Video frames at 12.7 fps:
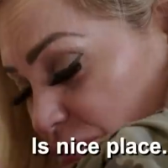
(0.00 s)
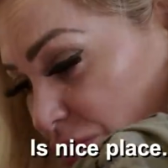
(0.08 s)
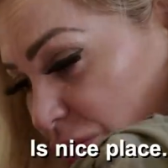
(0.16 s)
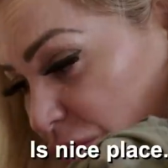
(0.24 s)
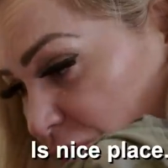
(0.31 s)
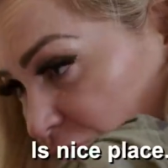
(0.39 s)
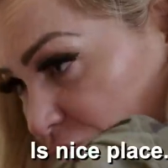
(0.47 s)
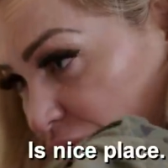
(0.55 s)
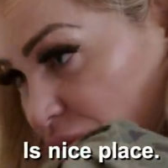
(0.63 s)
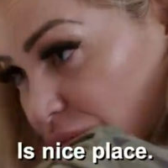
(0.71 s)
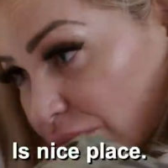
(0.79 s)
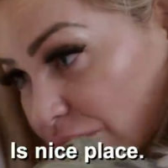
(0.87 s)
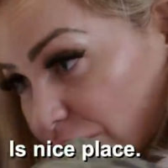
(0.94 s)
It's
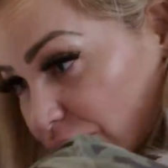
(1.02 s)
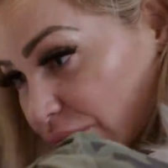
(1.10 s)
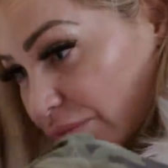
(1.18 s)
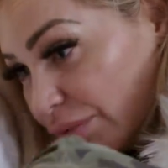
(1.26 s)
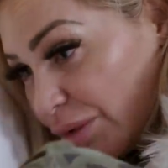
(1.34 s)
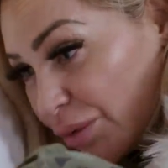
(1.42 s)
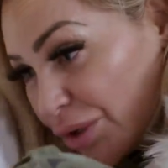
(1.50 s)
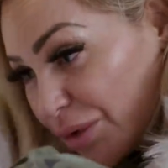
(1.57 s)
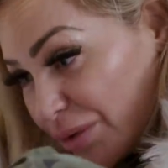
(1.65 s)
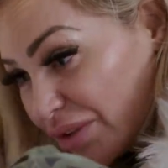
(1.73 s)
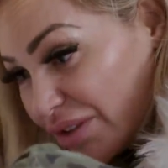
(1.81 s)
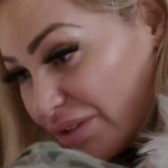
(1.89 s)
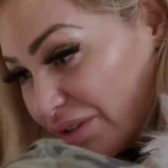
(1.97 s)
nice place. And we're
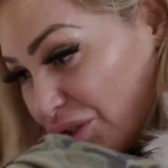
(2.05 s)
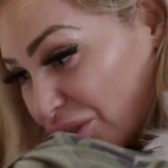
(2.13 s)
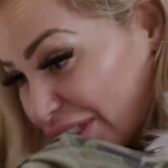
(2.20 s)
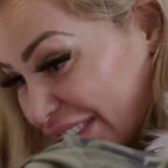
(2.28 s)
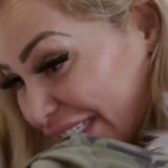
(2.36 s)
in New York